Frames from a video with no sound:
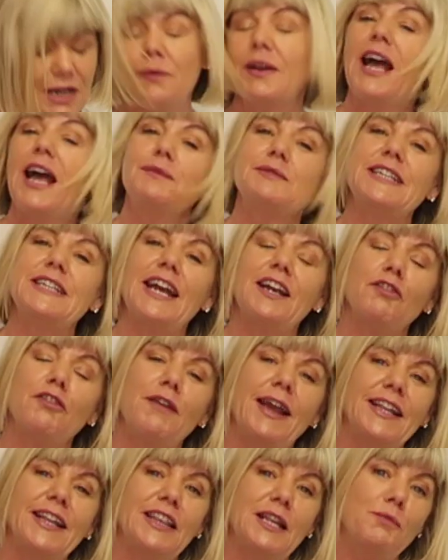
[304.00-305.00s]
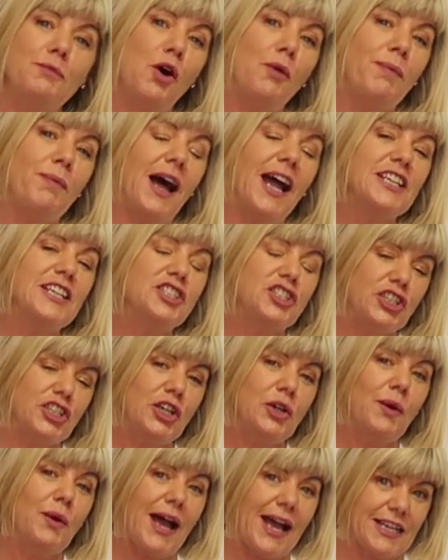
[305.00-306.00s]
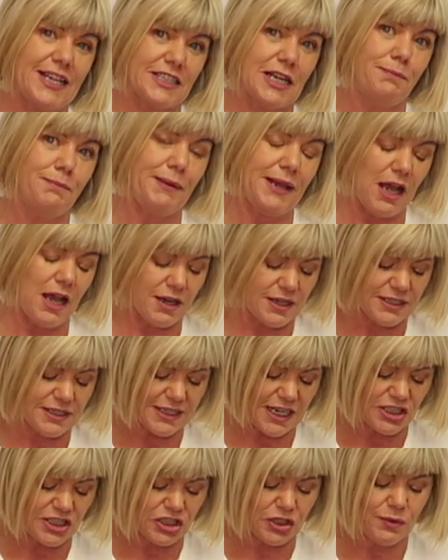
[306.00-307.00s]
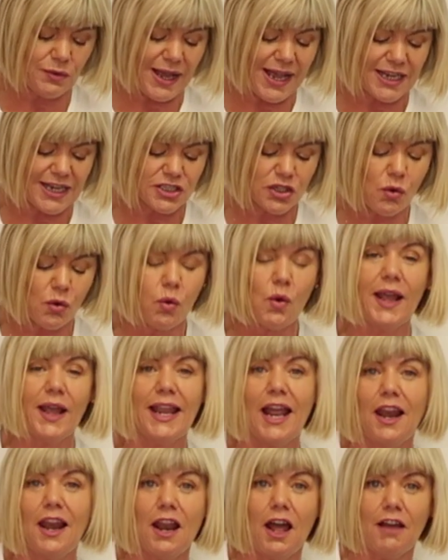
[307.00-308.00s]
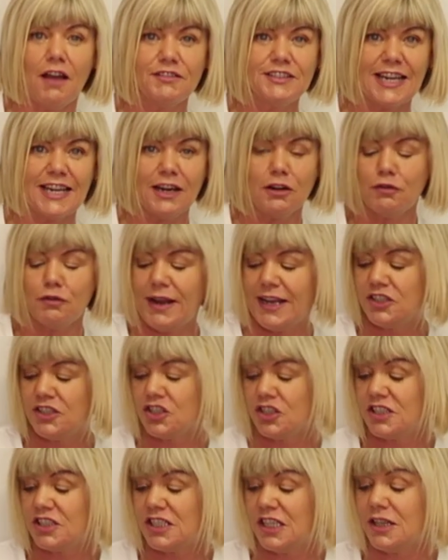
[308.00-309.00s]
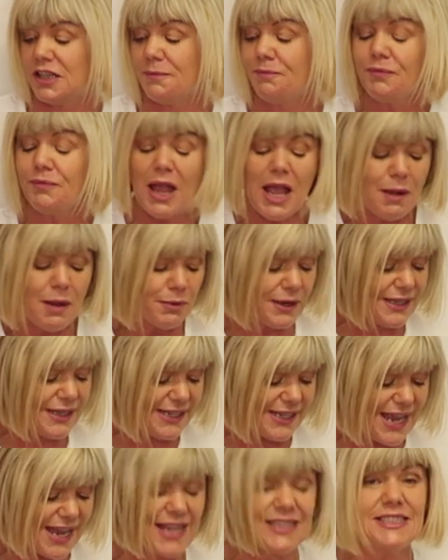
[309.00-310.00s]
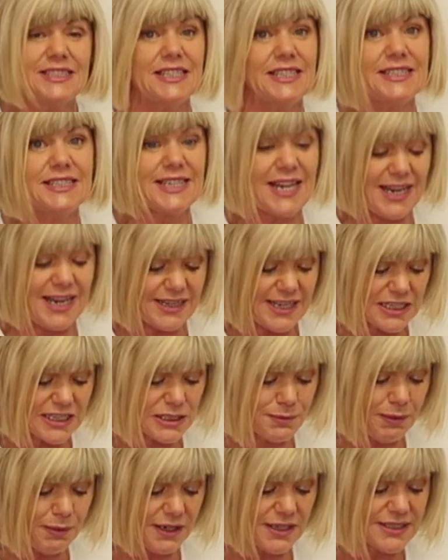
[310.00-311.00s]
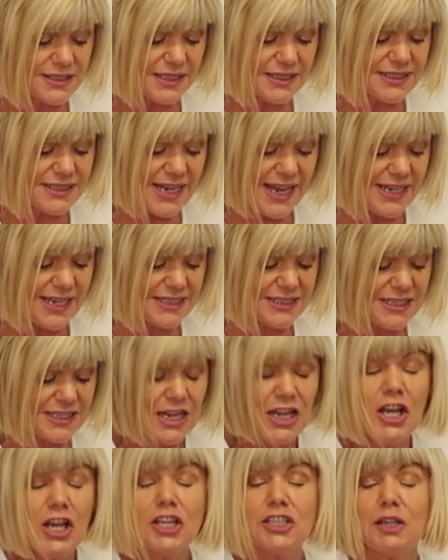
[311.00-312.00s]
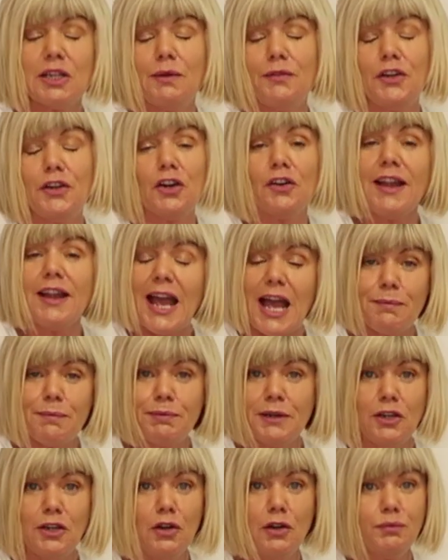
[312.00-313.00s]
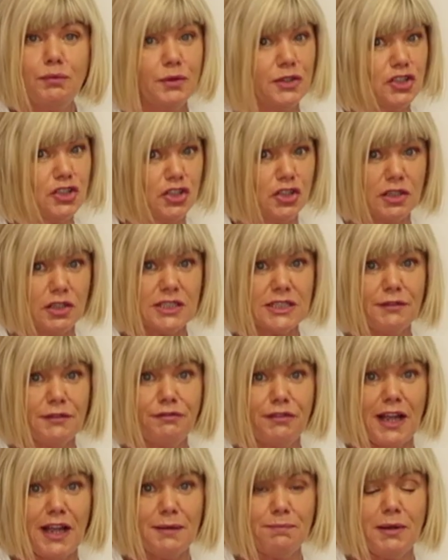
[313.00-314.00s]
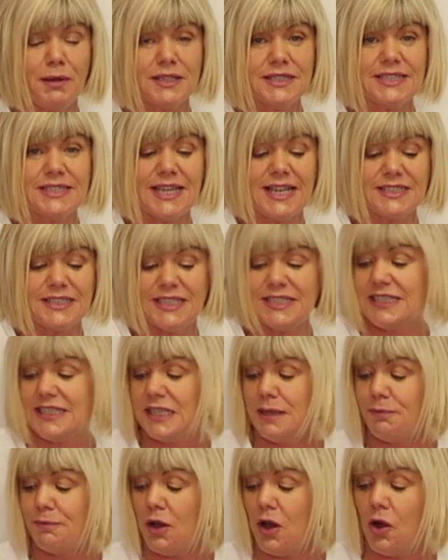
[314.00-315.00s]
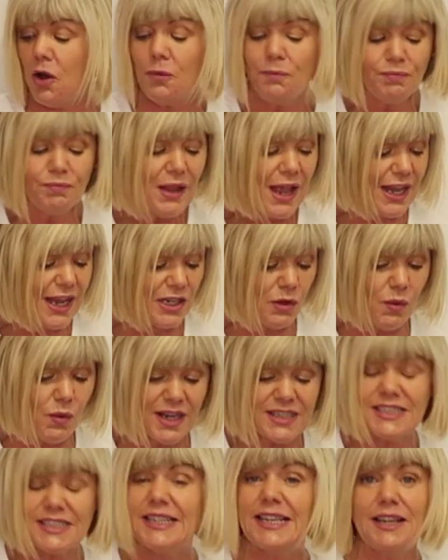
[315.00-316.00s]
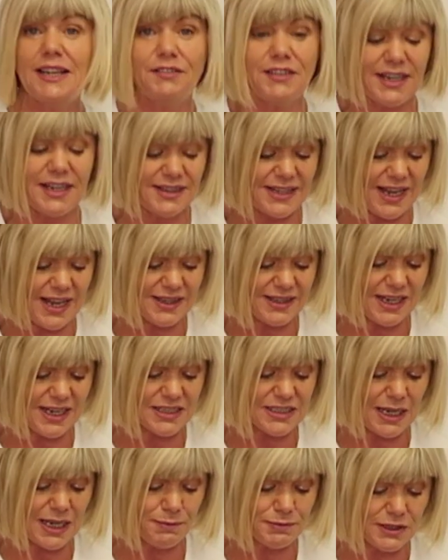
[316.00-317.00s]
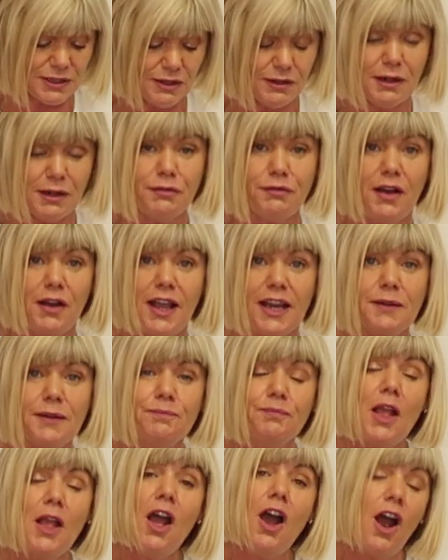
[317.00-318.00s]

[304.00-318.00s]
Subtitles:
Now, when I'm decorating them up, I do add, I'll be honest, I do add quite a lot of decoration to them. But at the end of the day, that's personal taste. So if you're happy enough with just the 5 poinsettias in the bowl and you want to leave it at that, that's absolutely fine.